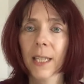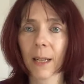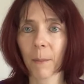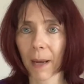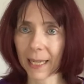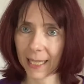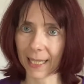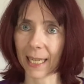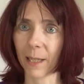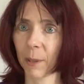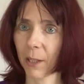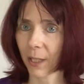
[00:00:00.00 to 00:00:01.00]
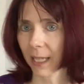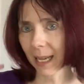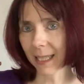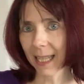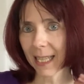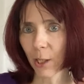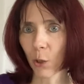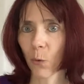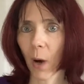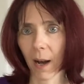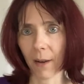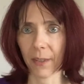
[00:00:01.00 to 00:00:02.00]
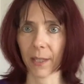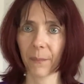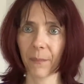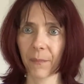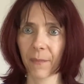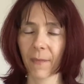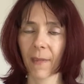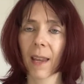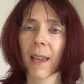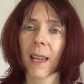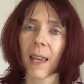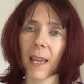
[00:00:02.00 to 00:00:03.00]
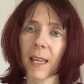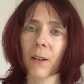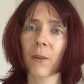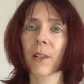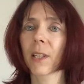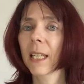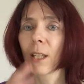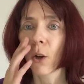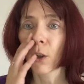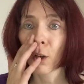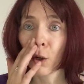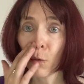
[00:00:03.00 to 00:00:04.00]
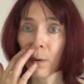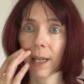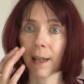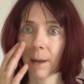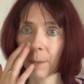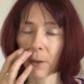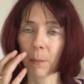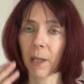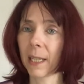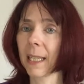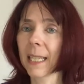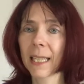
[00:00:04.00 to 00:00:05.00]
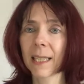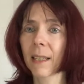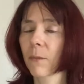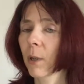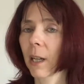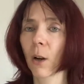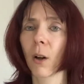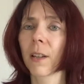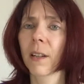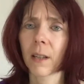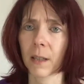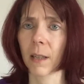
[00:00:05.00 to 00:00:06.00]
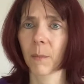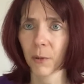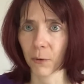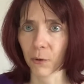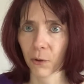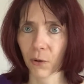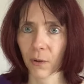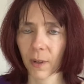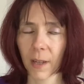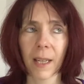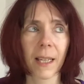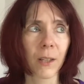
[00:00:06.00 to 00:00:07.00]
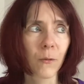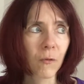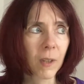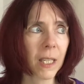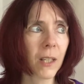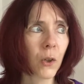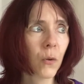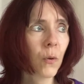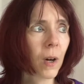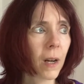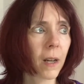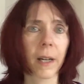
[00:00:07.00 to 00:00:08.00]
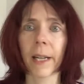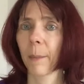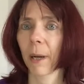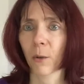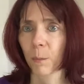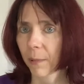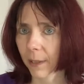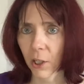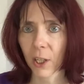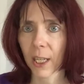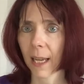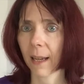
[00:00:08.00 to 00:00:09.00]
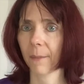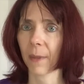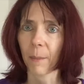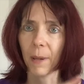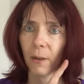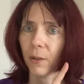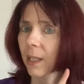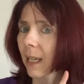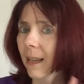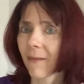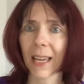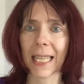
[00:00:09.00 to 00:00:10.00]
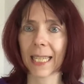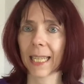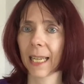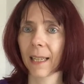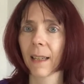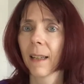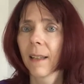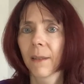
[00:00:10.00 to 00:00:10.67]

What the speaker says: and mindset, because it has these 2 halves. Ignorance is not knowing about money. This is what I call the nuts and bolts. You need to learn about budgeting, about investing.